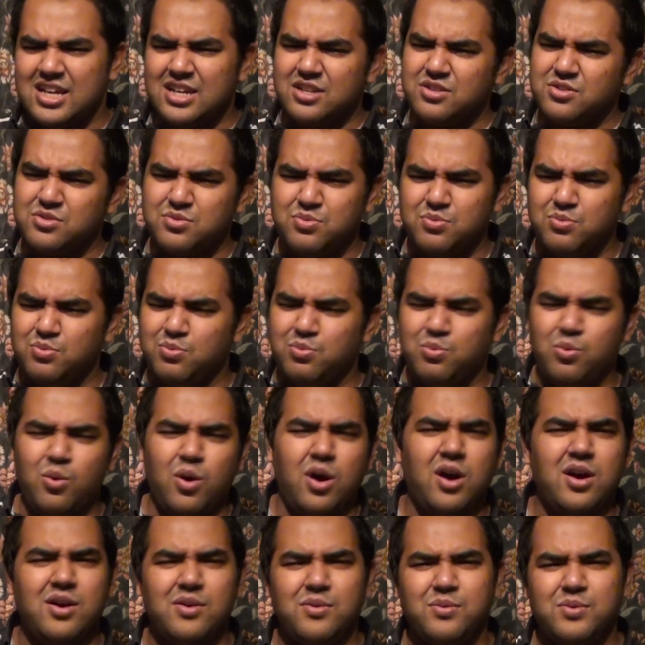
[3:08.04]
that's
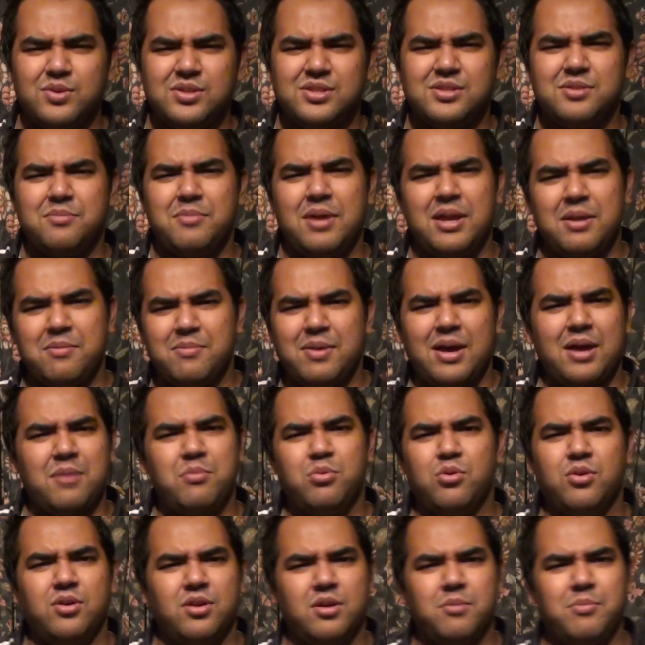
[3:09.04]
what was the main
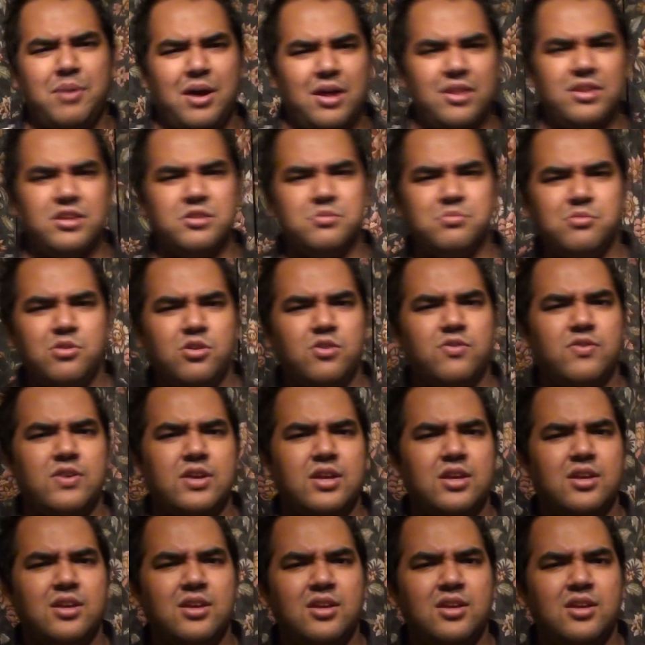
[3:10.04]
bad point about this movie.